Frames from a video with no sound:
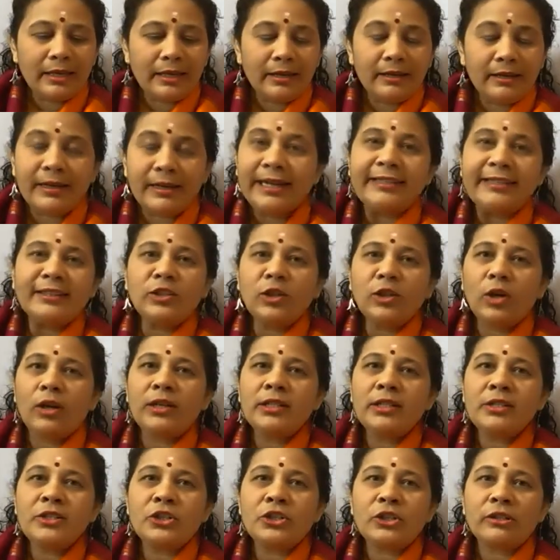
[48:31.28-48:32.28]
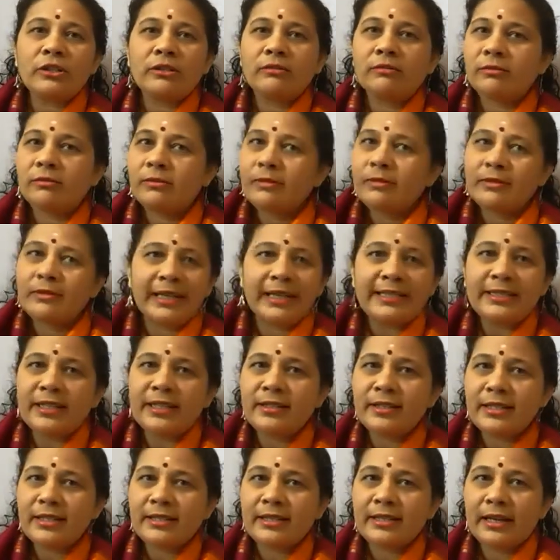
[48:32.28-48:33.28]
Right knowledge, right
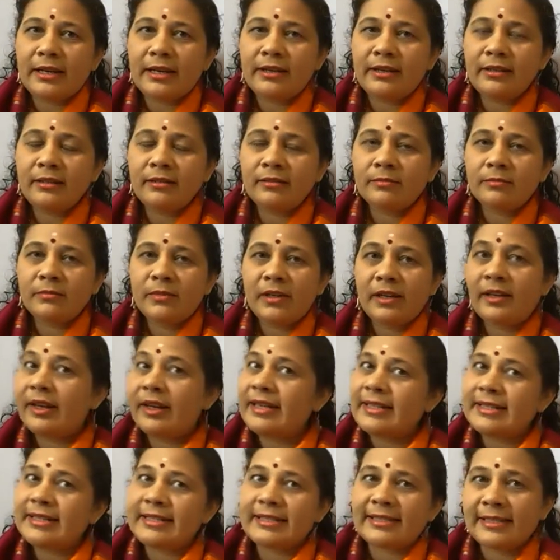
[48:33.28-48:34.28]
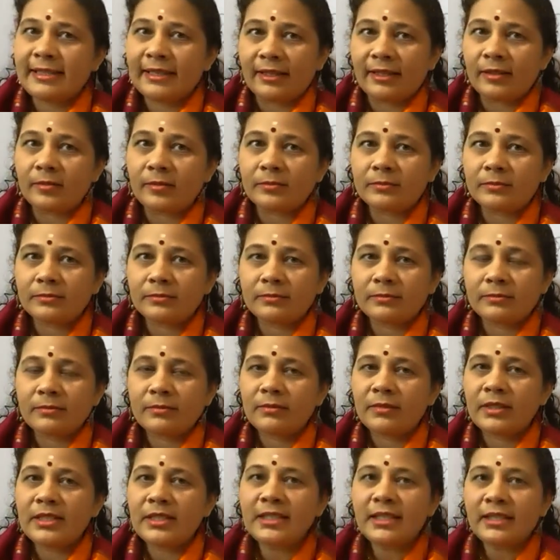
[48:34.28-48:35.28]
understanding, right skill.
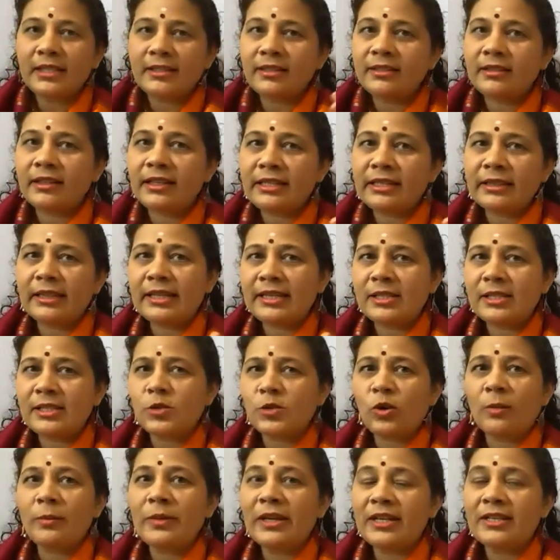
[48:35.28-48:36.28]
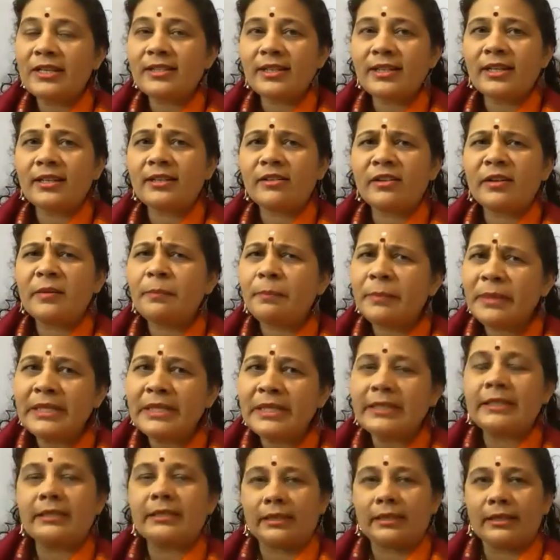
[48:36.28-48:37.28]
These are the 3 things Swami has said
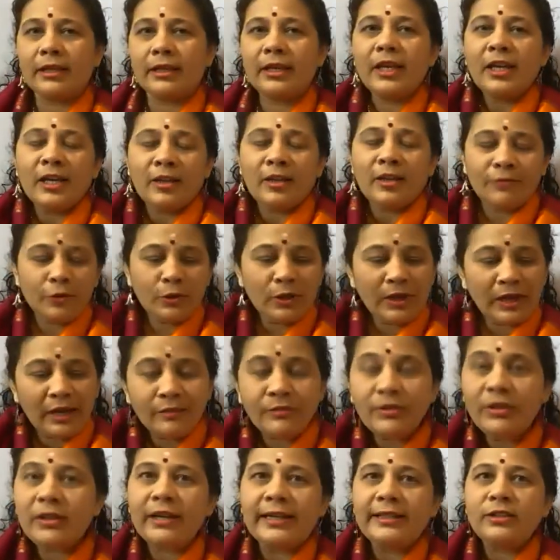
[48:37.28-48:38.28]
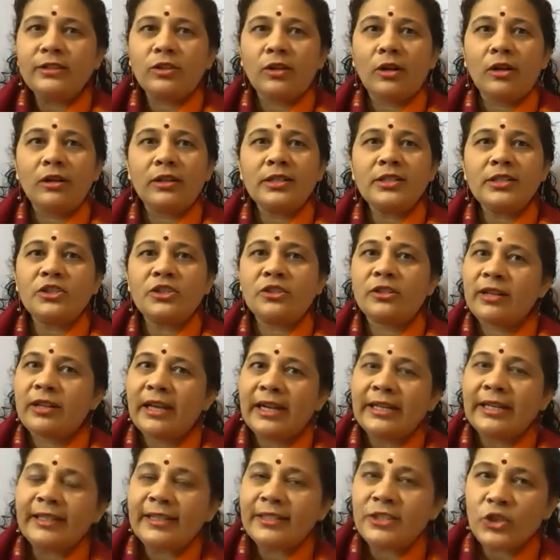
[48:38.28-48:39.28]
repeatedly. If you have the right knowledge, the
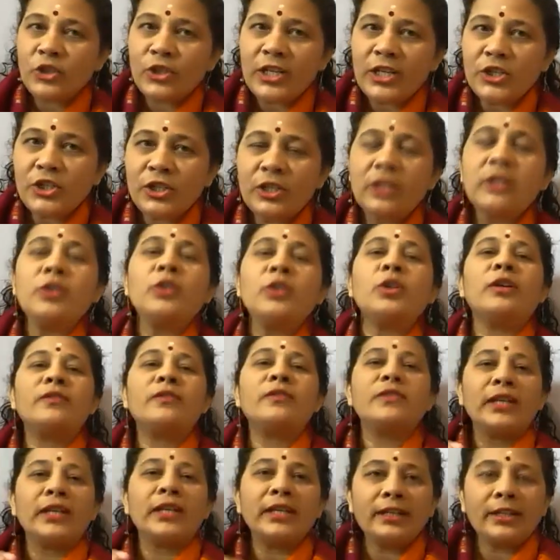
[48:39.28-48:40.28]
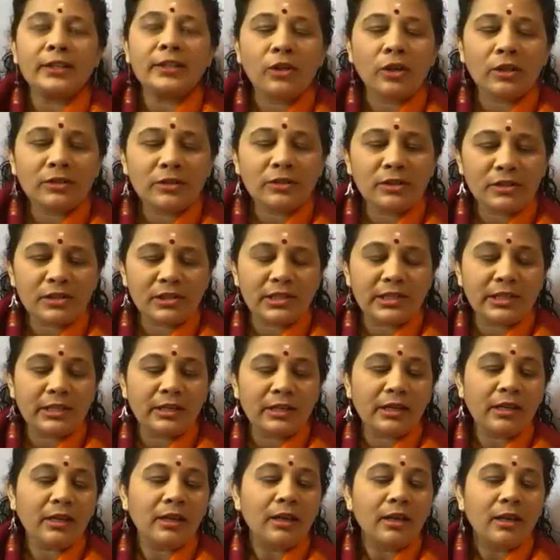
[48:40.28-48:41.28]
right education, you have studied a doctor's
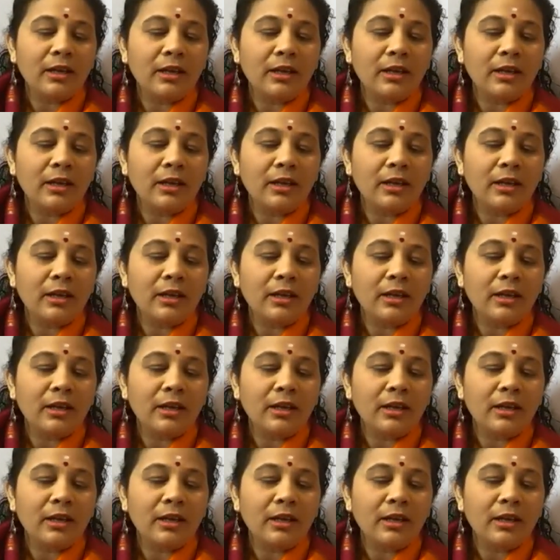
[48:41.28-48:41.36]
degree,